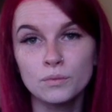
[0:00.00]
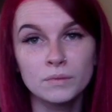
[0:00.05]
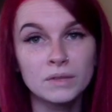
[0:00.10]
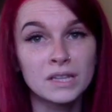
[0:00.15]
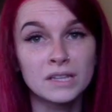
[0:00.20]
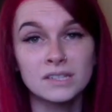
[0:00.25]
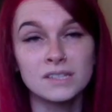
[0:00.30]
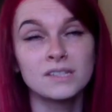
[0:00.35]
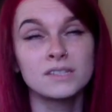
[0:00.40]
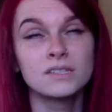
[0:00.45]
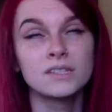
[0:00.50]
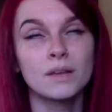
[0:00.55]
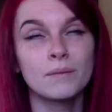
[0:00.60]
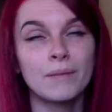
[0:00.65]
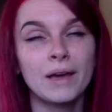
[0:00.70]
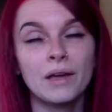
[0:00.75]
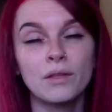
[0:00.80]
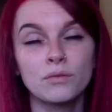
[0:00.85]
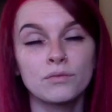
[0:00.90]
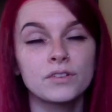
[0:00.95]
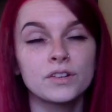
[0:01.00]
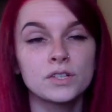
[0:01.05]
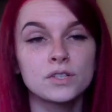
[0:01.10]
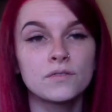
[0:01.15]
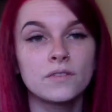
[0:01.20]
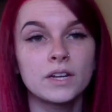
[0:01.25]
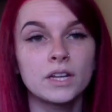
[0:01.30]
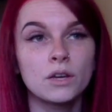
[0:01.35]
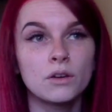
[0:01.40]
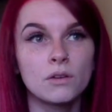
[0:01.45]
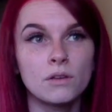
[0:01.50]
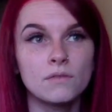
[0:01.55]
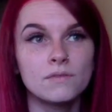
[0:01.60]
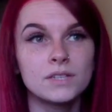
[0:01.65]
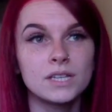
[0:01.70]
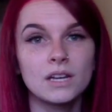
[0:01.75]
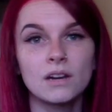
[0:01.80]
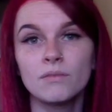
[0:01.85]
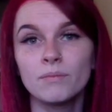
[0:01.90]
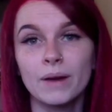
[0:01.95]
This is somehow the first video you've
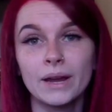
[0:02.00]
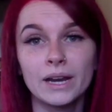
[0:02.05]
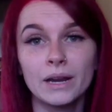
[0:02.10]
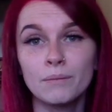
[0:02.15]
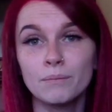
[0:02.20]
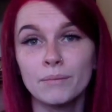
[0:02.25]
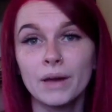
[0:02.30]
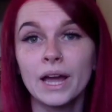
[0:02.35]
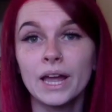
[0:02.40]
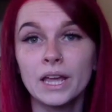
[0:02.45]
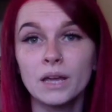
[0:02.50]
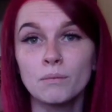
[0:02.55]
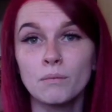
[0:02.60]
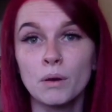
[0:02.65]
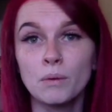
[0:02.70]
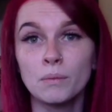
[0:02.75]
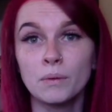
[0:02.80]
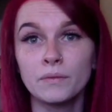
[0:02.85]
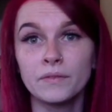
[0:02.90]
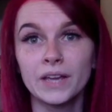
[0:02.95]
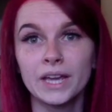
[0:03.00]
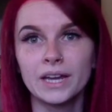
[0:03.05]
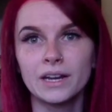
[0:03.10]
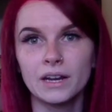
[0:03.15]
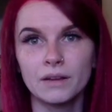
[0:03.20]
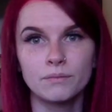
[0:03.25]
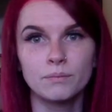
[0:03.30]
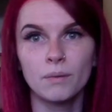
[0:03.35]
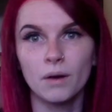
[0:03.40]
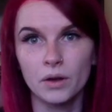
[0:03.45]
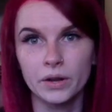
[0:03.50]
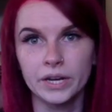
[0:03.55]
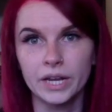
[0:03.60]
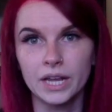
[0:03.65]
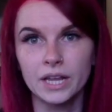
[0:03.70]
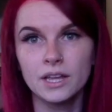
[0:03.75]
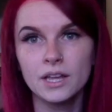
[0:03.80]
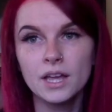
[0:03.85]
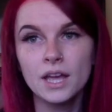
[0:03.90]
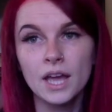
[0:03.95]
seen of mine, I'm buying a mobile van. I've bought
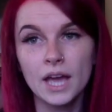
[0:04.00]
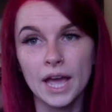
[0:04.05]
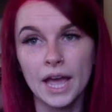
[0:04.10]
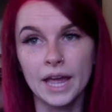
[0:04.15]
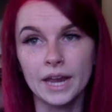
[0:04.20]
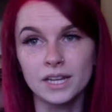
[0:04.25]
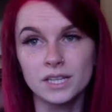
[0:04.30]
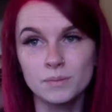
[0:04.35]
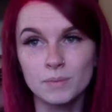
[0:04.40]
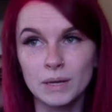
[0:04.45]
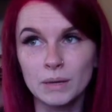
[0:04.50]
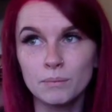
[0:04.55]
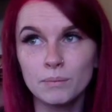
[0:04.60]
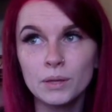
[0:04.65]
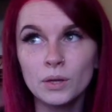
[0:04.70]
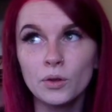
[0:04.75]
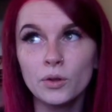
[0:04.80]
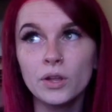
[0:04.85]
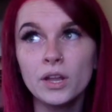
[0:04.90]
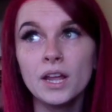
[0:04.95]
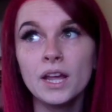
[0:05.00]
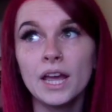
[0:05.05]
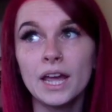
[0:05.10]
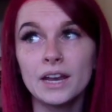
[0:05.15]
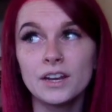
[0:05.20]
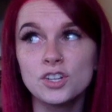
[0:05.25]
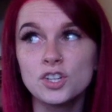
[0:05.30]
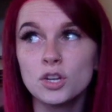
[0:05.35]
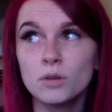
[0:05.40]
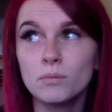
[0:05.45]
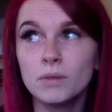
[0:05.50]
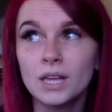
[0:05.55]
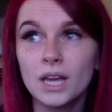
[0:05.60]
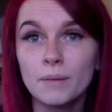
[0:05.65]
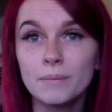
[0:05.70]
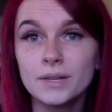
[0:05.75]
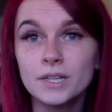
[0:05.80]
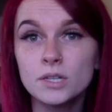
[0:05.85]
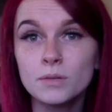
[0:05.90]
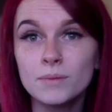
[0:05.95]
it and it's being built and it should be
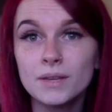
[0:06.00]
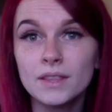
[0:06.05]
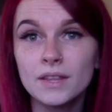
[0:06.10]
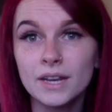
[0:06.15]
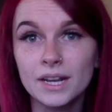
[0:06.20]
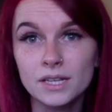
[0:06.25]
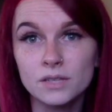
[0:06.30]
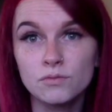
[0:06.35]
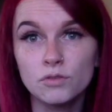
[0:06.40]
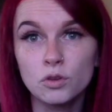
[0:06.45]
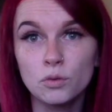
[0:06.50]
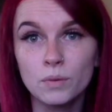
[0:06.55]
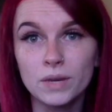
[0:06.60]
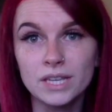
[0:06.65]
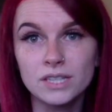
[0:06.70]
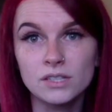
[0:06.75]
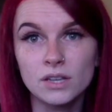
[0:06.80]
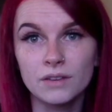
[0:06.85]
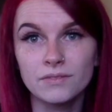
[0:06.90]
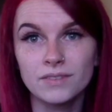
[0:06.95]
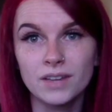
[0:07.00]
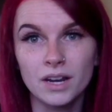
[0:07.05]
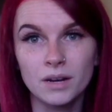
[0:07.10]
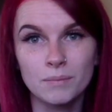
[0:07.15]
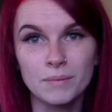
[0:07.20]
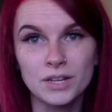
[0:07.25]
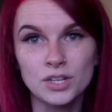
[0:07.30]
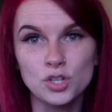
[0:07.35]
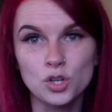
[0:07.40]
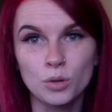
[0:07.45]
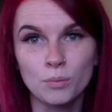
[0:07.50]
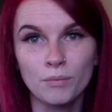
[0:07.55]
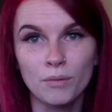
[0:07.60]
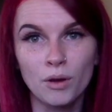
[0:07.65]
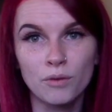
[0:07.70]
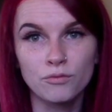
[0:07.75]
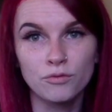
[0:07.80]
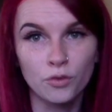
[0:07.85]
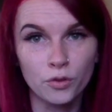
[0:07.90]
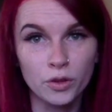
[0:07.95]
coming to me in the next few weeks, so I've got to make sure I'm
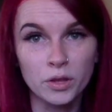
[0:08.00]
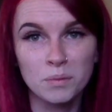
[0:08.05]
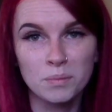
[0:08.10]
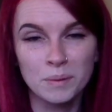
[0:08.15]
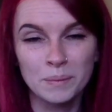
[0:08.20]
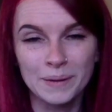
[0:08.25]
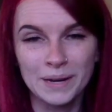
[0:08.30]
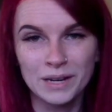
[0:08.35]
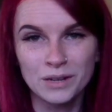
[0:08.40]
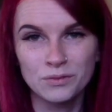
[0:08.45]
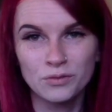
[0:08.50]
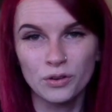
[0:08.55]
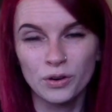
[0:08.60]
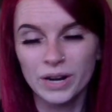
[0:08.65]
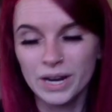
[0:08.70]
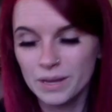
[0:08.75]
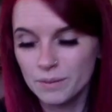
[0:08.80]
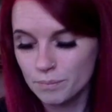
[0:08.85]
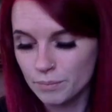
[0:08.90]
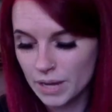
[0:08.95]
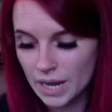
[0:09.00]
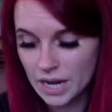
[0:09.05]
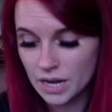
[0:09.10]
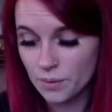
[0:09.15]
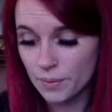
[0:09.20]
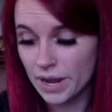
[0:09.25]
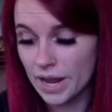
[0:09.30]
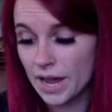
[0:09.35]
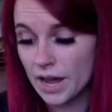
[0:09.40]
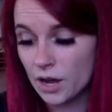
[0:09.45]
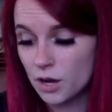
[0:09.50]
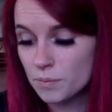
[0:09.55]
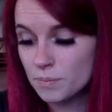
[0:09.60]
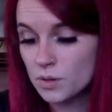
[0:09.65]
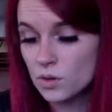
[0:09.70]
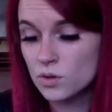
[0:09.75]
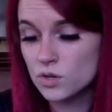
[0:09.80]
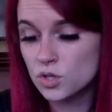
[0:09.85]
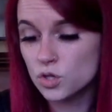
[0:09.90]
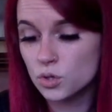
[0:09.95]
fully prepared for it. But anyway, I hope
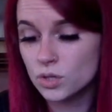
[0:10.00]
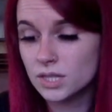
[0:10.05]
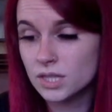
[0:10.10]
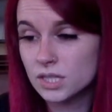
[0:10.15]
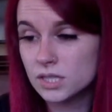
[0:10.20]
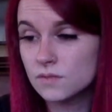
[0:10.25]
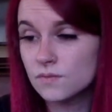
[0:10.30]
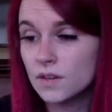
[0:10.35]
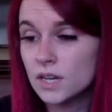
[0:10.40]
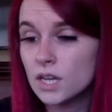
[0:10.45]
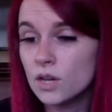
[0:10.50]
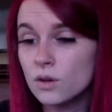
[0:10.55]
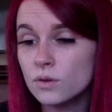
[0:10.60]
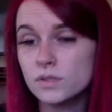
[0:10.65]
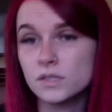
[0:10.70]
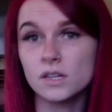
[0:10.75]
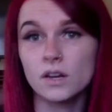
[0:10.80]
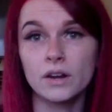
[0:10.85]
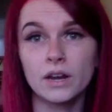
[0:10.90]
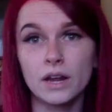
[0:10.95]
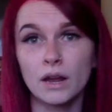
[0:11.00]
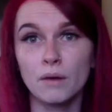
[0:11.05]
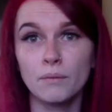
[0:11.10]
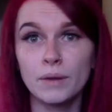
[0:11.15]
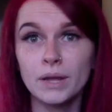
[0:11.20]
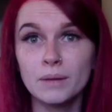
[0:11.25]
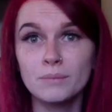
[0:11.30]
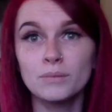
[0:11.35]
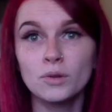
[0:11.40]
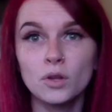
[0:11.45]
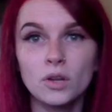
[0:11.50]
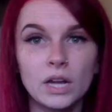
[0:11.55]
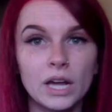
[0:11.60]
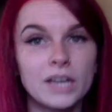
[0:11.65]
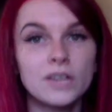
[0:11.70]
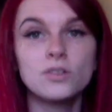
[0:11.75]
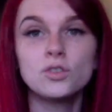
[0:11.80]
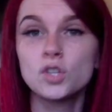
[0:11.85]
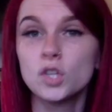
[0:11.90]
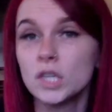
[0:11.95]
you enjoyed this video. Sorry I rambled. I
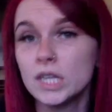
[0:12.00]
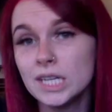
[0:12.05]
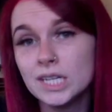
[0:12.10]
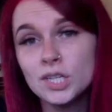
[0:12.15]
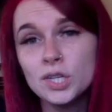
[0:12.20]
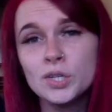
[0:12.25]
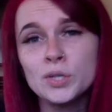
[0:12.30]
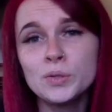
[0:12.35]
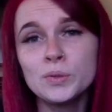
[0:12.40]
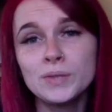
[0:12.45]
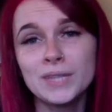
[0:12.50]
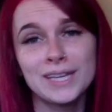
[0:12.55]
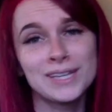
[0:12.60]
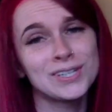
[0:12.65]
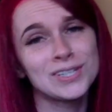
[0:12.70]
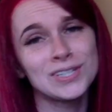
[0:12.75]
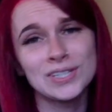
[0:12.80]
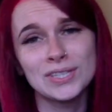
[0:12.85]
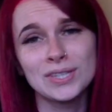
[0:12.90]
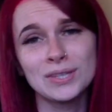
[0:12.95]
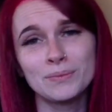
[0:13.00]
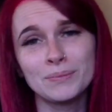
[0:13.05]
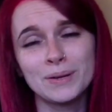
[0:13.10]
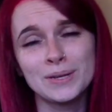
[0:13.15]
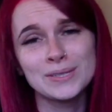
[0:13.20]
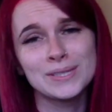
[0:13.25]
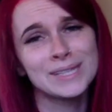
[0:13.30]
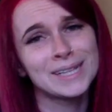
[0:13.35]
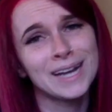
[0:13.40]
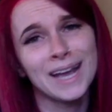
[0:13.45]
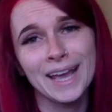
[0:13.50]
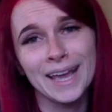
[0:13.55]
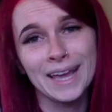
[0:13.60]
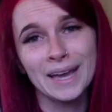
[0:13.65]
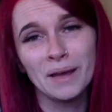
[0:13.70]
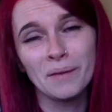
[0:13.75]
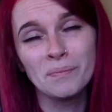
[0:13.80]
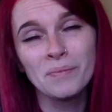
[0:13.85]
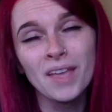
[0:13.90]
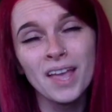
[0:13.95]
usually do. That's just the person I
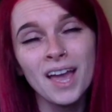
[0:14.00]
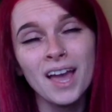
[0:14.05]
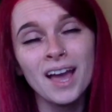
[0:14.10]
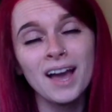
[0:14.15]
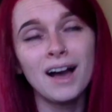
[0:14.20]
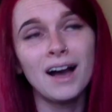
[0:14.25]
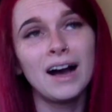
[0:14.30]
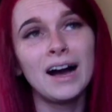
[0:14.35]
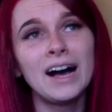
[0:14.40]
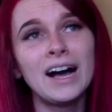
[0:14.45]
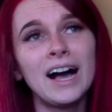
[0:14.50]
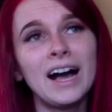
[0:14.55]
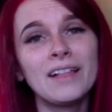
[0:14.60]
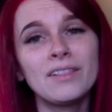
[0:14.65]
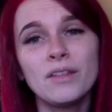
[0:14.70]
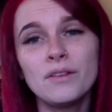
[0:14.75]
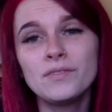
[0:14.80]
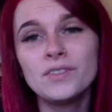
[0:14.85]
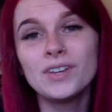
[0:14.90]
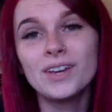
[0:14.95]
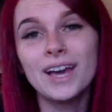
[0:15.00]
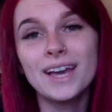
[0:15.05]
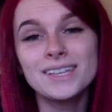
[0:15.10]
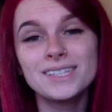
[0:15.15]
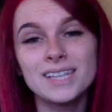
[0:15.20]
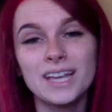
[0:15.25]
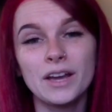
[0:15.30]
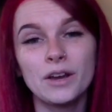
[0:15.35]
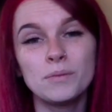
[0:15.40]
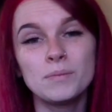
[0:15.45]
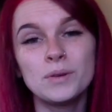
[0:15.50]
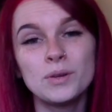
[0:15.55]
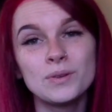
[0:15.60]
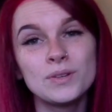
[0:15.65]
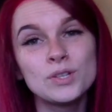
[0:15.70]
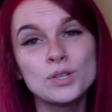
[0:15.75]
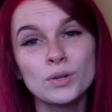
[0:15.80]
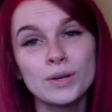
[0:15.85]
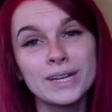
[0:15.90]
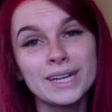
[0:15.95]
am. I love you guys. I hope you
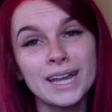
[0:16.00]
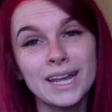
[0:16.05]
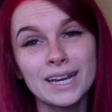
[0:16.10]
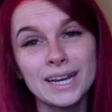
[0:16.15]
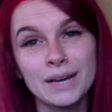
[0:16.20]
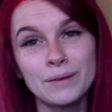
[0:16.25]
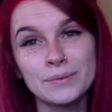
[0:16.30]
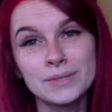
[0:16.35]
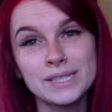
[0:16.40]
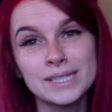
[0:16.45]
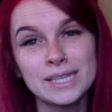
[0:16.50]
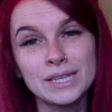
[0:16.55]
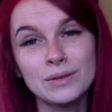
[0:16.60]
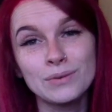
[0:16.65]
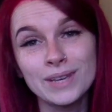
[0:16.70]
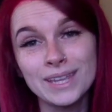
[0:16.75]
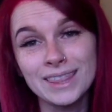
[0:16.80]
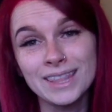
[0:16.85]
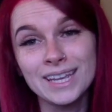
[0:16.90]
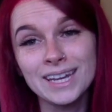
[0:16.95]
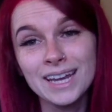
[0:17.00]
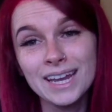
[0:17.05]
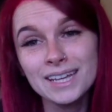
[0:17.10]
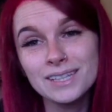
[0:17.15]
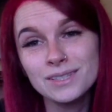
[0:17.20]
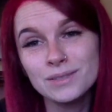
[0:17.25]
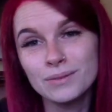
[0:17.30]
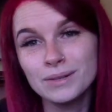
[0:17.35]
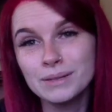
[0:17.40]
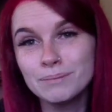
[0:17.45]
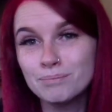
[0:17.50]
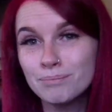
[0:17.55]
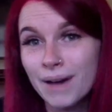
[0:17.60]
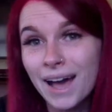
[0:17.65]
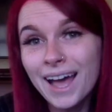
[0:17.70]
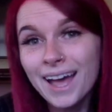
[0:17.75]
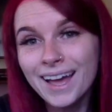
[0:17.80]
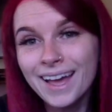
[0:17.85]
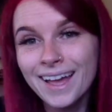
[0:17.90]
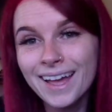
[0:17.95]
enjoyed and I will see you in the next one.
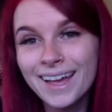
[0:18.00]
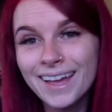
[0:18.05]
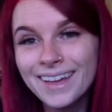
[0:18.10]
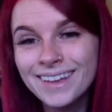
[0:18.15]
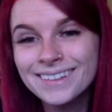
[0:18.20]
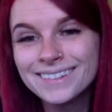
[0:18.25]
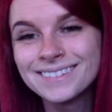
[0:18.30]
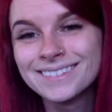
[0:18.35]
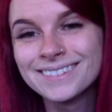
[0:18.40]
Bye!